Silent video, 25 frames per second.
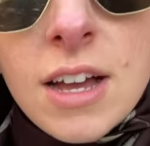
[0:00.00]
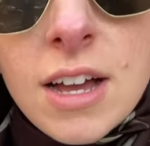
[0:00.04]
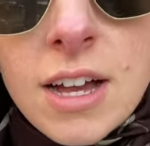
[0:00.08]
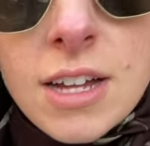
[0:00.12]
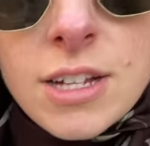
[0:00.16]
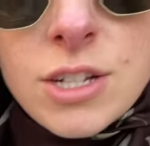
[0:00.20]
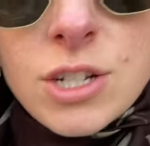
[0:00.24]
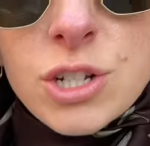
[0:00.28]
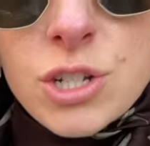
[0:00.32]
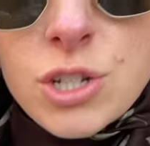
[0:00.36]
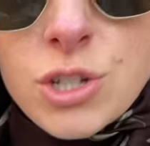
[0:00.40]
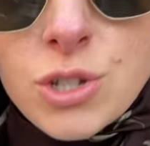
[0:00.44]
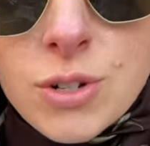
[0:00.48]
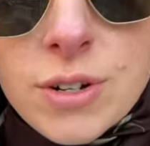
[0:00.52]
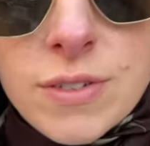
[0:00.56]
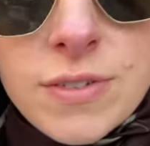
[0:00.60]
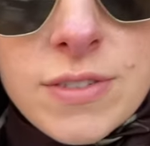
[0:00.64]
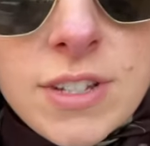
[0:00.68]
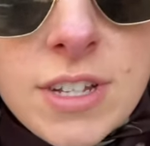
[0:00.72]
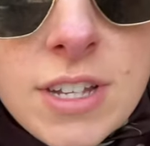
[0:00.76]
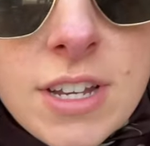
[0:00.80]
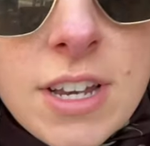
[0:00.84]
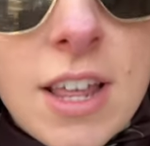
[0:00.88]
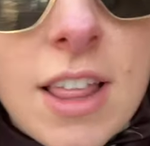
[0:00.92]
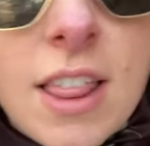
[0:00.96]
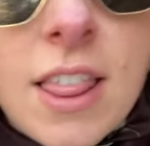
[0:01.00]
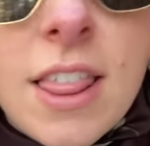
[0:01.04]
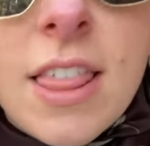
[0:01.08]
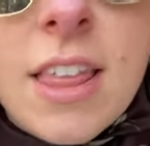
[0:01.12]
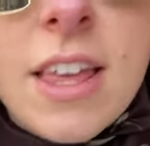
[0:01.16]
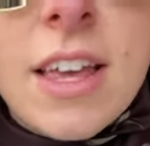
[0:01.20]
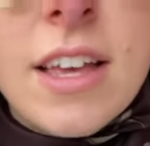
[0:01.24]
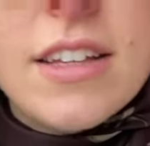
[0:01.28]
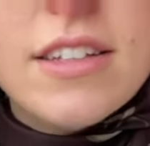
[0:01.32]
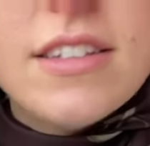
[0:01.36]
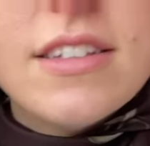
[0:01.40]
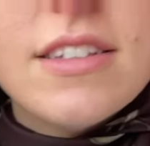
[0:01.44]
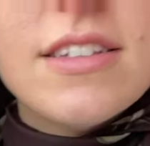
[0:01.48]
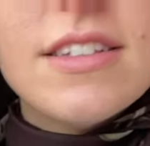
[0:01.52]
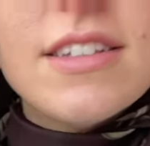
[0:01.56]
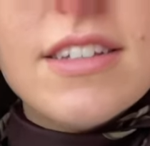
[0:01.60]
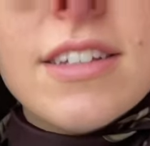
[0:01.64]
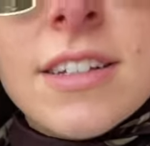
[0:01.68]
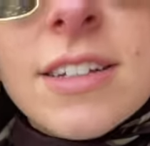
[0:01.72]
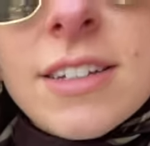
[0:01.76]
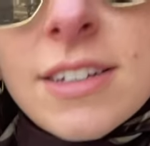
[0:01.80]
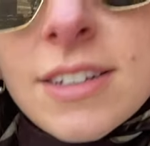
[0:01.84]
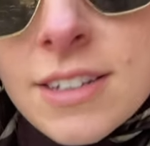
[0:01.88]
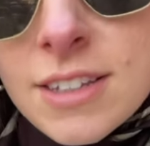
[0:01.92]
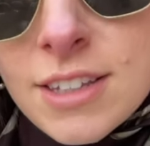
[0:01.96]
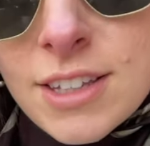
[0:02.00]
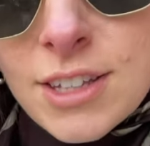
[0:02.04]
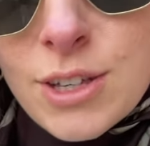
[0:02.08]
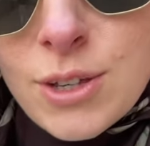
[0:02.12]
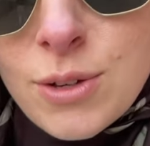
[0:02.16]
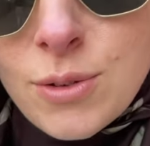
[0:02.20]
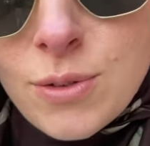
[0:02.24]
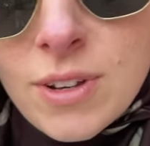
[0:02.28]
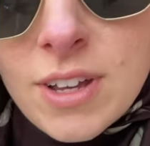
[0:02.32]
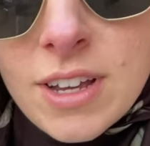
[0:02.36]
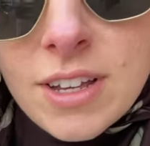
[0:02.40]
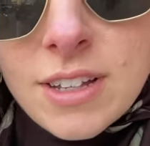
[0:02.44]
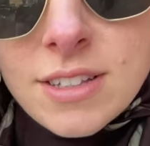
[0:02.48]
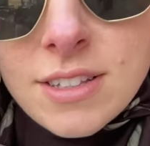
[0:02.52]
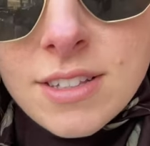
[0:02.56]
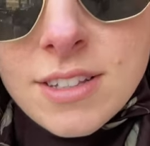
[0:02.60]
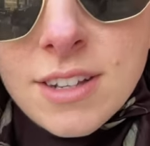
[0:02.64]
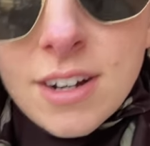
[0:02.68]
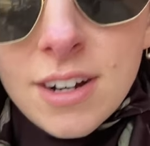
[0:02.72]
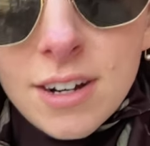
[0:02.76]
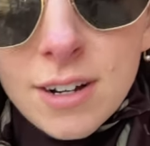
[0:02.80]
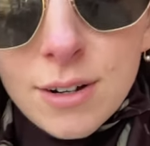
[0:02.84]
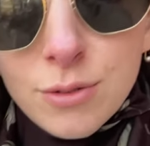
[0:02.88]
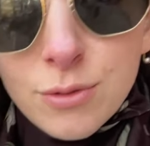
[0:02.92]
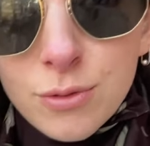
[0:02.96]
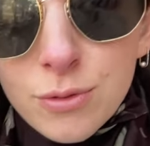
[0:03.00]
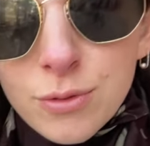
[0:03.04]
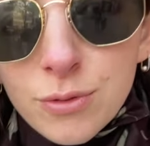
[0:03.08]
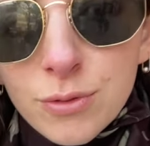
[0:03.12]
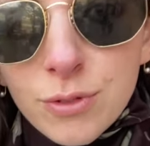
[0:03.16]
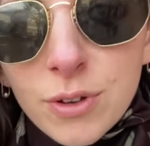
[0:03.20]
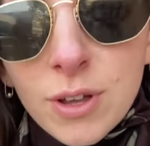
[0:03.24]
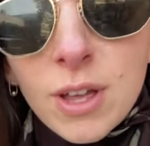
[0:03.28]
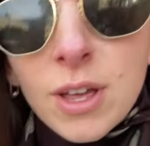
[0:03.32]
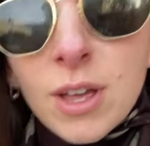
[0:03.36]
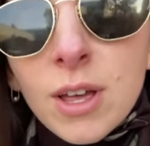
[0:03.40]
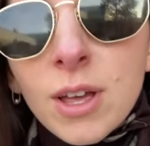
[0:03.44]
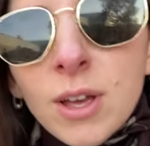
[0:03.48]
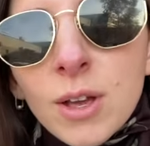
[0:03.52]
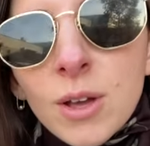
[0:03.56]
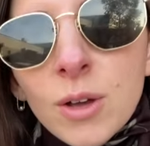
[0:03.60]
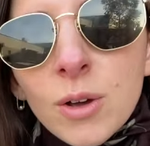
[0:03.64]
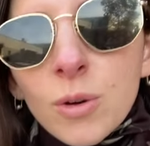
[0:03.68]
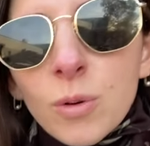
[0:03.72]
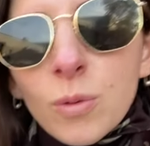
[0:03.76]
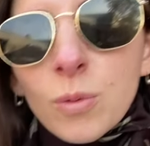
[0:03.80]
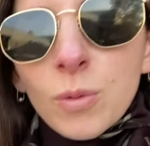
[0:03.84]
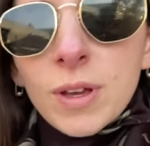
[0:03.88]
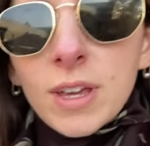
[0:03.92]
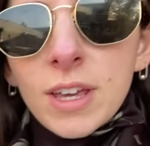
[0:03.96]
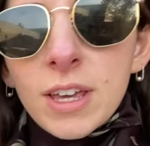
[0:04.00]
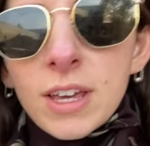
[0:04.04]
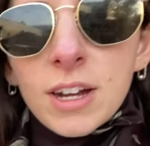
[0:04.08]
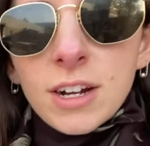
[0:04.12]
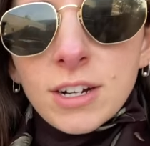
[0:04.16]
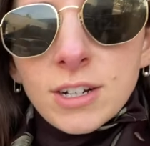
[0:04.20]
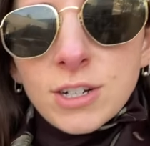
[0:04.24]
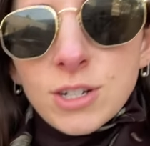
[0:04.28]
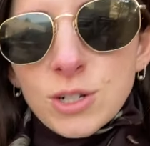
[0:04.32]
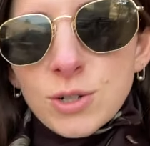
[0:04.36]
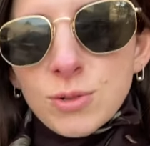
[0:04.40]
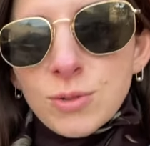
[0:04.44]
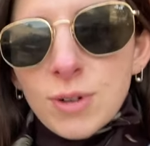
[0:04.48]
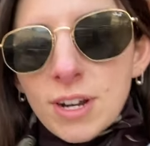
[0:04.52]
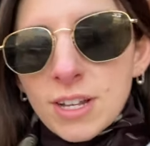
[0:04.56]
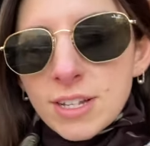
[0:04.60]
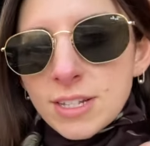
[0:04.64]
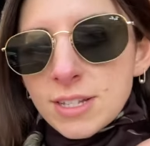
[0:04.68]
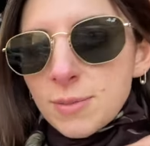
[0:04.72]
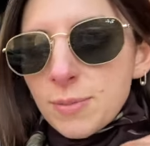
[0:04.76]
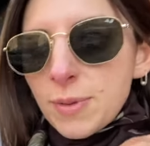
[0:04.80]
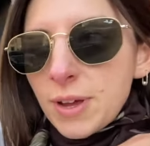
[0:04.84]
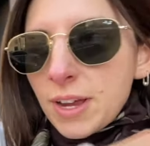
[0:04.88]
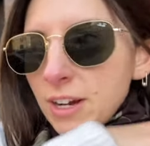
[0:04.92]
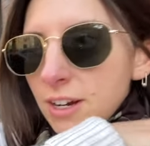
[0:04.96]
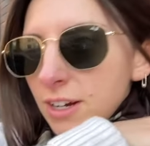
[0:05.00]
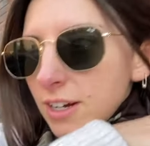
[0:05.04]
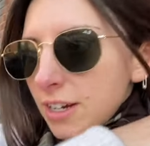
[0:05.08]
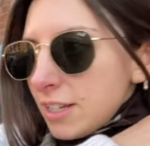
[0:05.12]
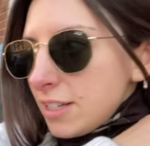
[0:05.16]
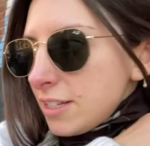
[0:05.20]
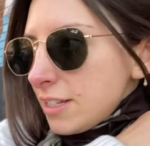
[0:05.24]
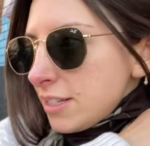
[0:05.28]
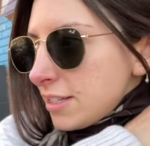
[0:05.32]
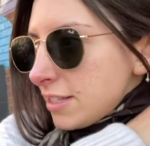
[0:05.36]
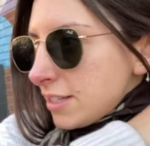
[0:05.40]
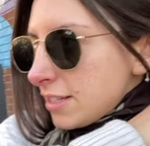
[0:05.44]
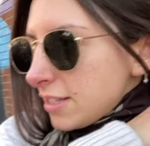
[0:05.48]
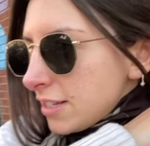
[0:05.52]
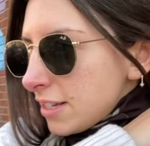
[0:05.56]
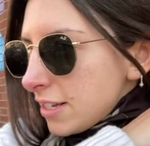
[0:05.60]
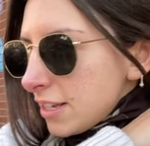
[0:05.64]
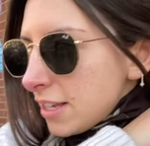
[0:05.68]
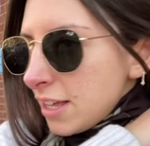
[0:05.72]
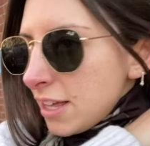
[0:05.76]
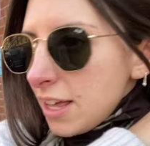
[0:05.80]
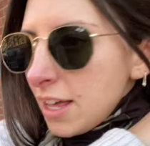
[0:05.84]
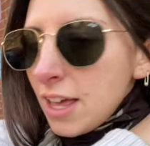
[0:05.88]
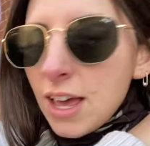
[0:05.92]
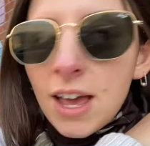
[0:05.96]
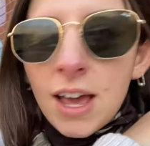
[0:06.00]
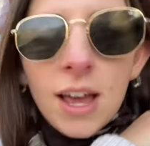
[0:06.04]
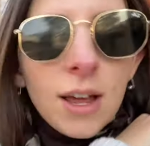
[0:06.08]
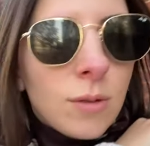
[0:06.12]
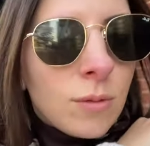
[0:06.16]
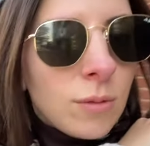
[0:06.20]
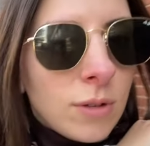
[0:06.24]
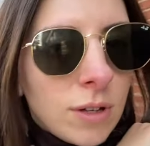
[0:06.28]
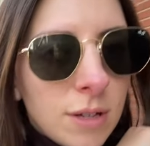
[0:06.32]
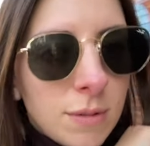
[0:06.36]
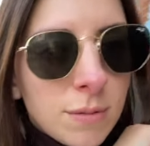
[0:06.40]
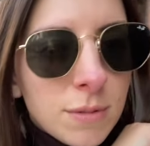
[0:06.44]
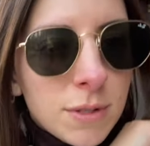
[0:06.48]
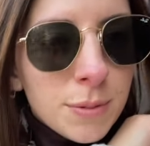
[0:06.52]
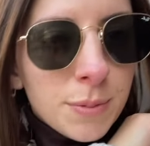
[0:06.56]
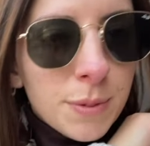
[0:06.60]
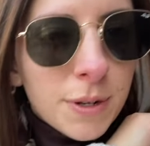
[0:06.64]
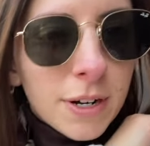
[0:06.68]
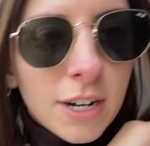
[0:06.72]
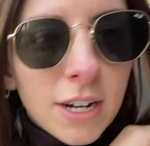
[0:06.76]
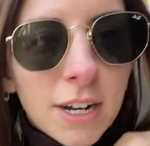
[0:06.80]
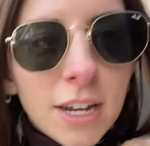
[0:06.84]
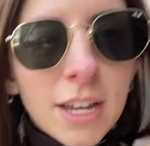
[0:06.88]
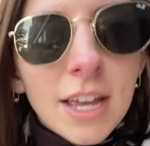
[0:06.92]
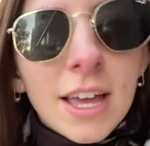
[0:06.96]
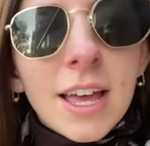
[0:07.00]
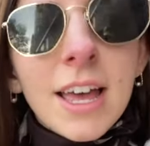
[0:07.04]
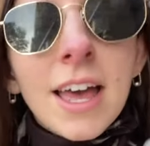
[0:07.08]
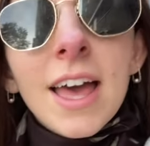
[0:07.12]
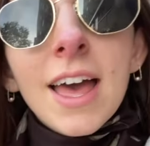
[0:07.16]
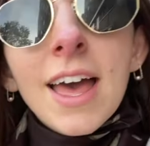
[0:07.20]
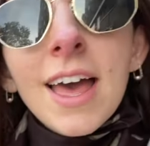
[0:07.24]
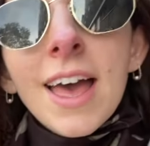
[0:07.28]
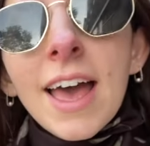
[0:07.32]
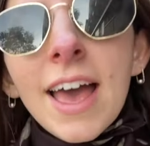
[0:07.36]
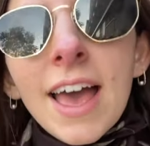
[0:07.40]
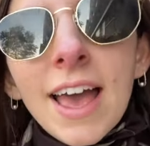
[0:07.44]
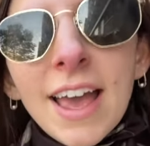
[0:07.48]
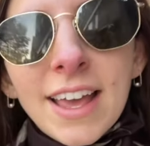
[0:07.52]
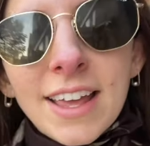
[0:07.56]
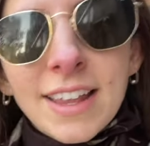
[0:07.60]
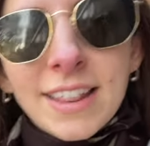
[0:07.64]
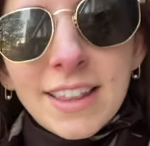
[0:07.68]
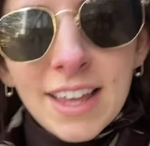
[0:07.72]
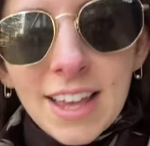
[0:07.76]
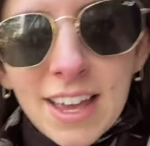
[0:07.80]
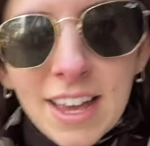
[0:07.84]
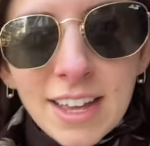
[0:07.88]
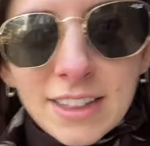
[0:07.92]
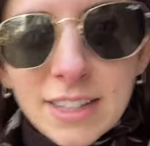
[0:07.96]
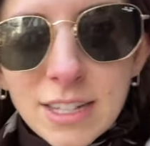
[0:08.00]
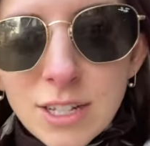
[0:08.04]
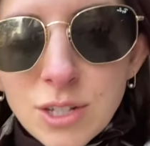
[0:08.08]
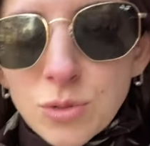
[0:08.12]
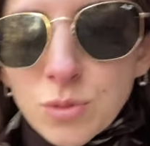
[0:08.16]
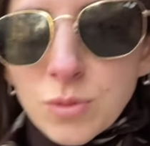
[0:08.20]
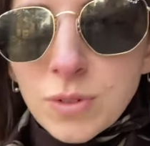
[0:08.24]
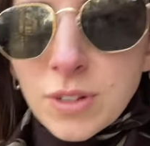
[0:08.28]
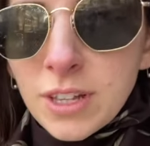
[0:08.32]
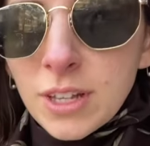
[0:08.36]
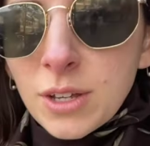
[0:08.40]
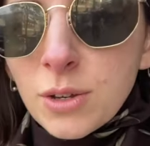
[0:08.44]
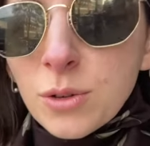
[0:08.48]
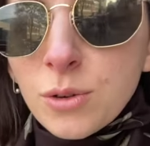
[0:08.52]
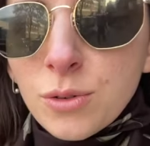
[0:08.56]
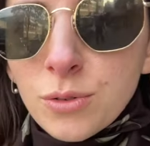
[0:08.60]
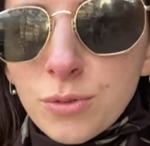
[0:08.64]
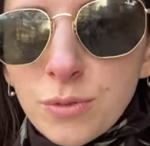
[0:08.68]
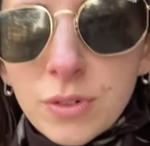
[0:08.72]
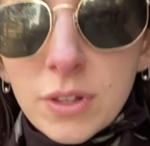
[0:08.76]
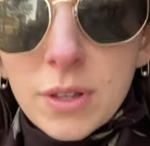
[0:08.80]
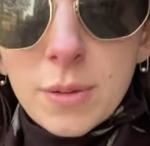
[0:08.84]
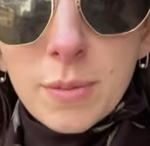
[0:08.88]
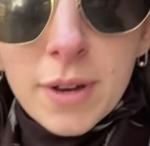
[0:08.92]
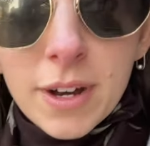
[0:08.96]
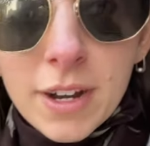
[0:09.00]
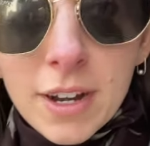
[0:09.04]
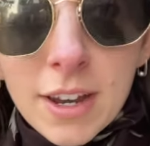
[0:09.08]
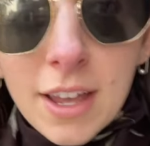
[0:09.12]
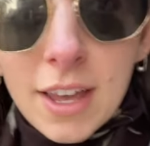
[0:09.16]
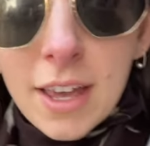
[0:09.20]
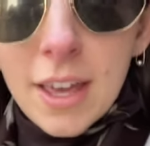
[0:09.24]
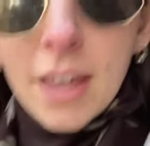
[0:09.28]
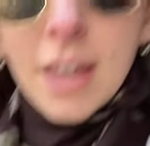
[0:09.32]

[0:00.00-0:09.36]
I just thrifted this next scarf. We are just running some errands in Williamsburg and they had this really cool flea market